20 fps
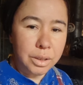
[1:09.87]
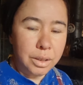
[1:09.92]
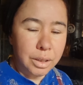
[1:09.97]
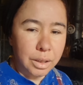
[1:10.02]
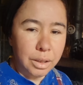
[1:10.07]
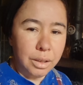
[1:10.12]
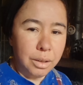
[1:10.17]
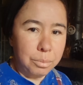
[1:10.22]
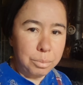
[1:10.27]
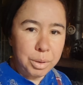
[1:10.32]

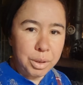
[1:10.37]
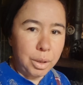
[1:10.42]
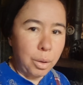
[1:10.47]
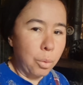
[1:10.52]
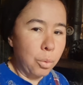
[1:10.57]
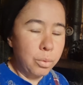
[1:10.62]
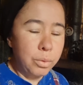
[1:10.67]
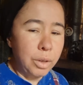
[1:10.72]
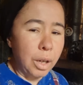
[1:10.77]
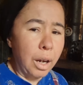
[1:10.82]

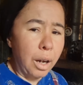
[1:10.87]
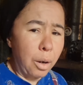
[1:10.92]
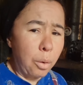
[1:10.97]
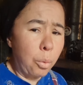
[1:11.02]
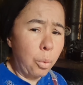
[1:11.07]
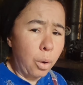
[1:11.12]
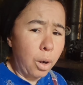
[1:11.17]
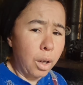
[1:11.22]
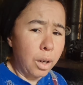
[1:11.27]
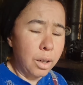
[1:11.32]
The hot
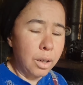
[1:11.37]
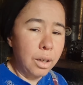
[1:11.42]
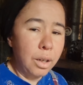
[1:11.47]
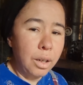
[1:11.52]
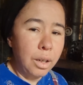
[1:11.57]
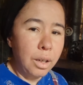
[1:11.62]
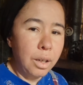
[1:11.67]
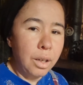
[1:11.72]
water